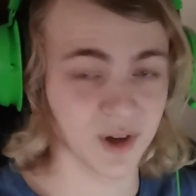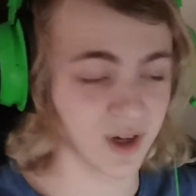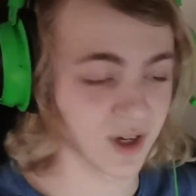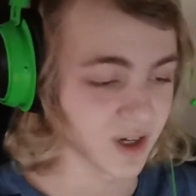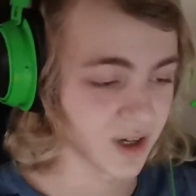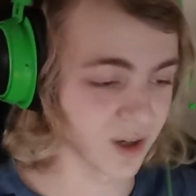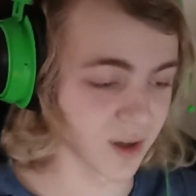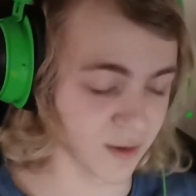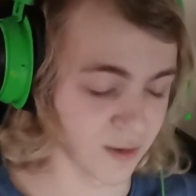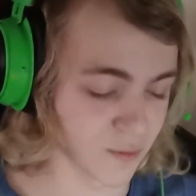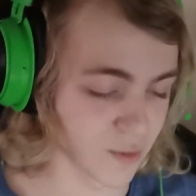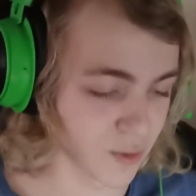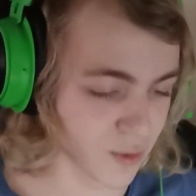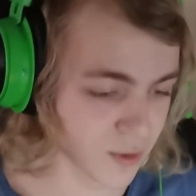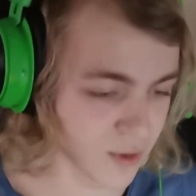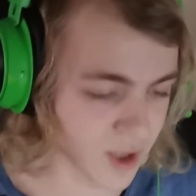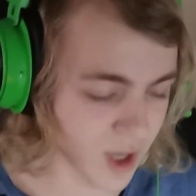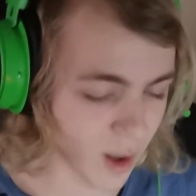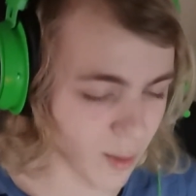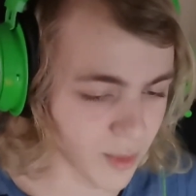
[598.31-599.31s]
Uh,
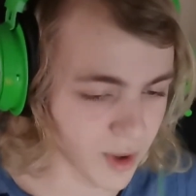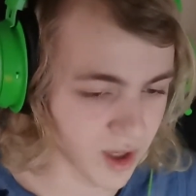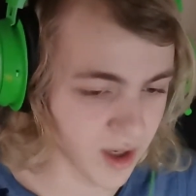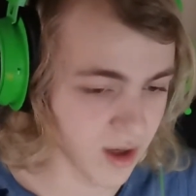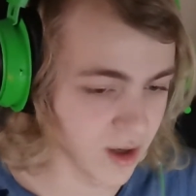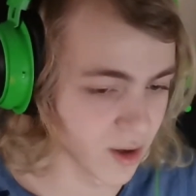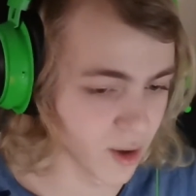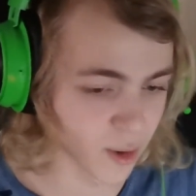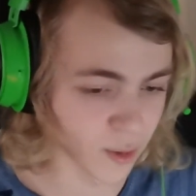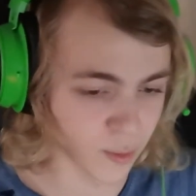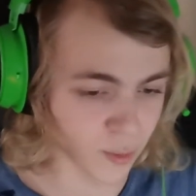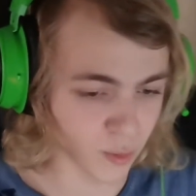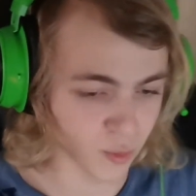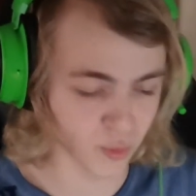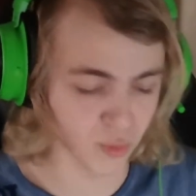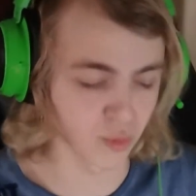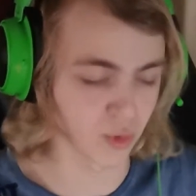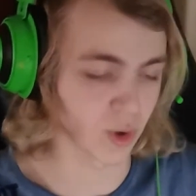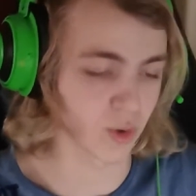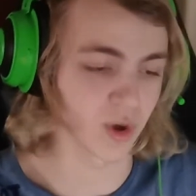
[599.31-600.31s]
tell me, you know,
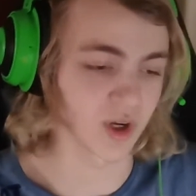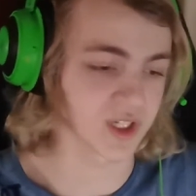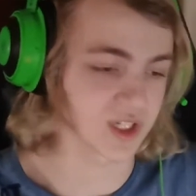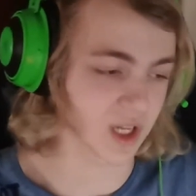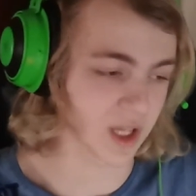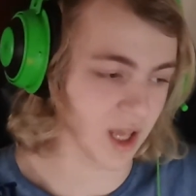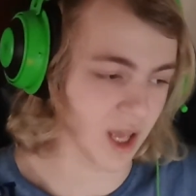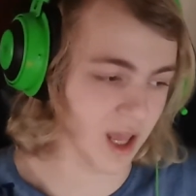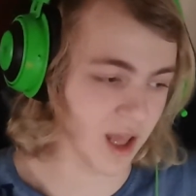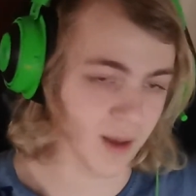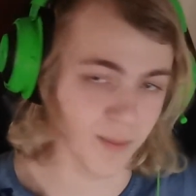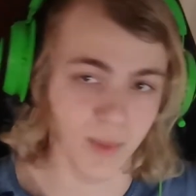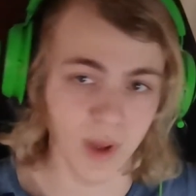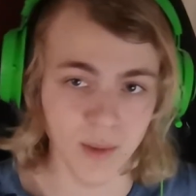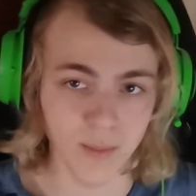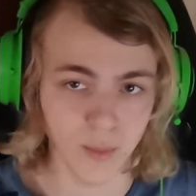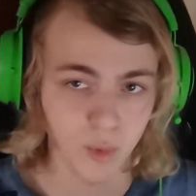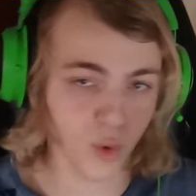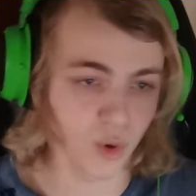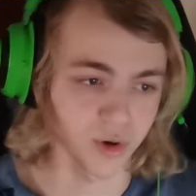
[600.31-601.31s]
request a
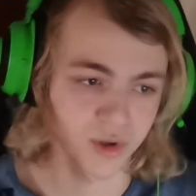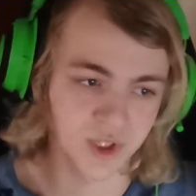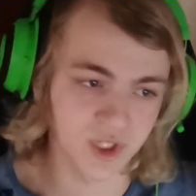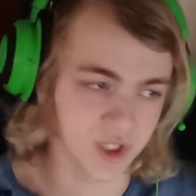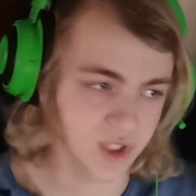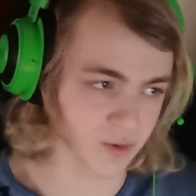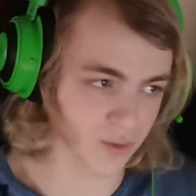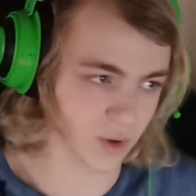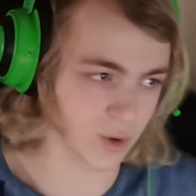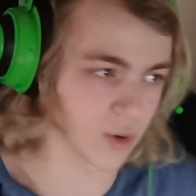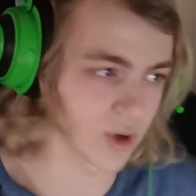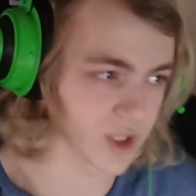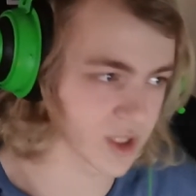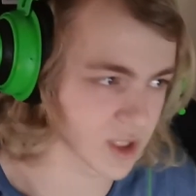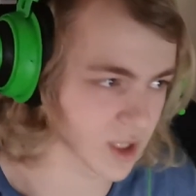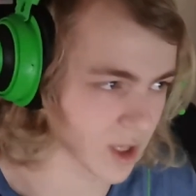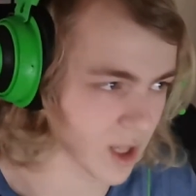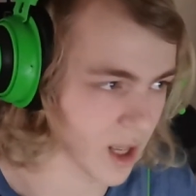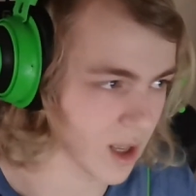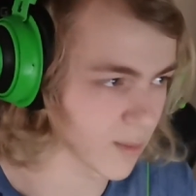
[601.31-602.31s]
game, or just
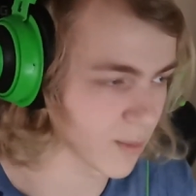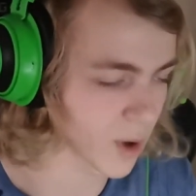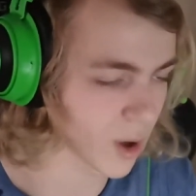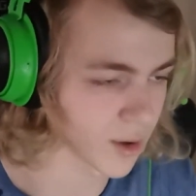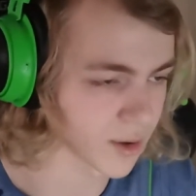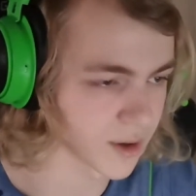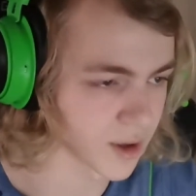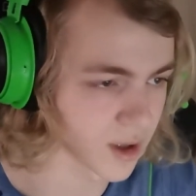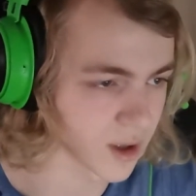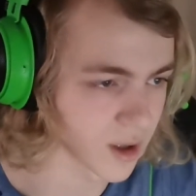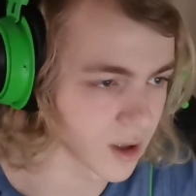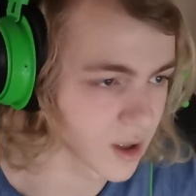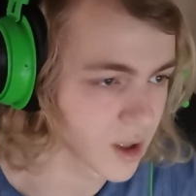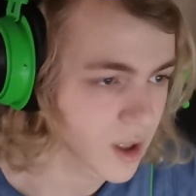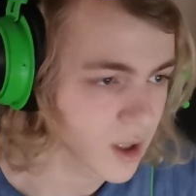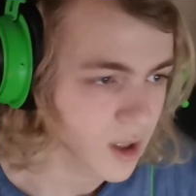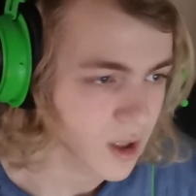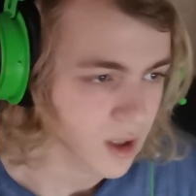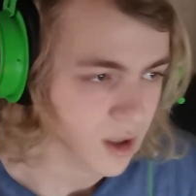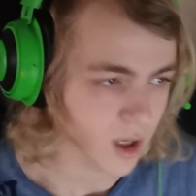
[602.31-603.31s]
request a game on the
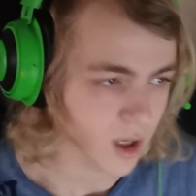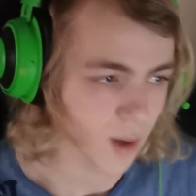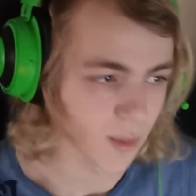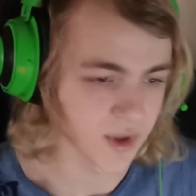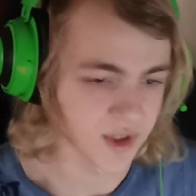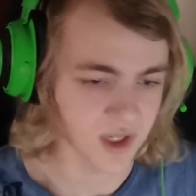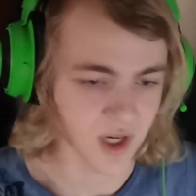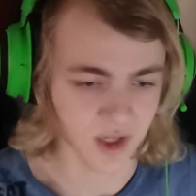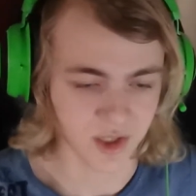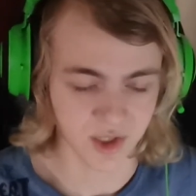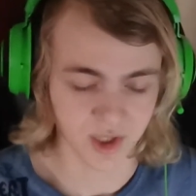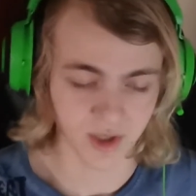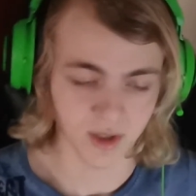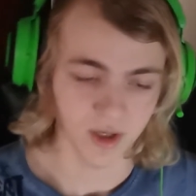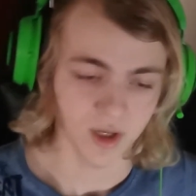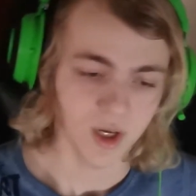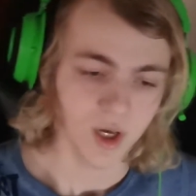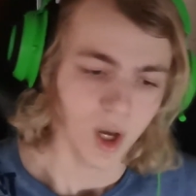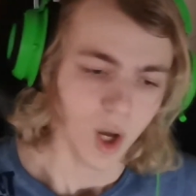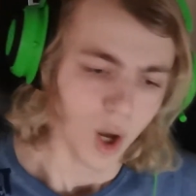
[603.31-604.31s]
comment section.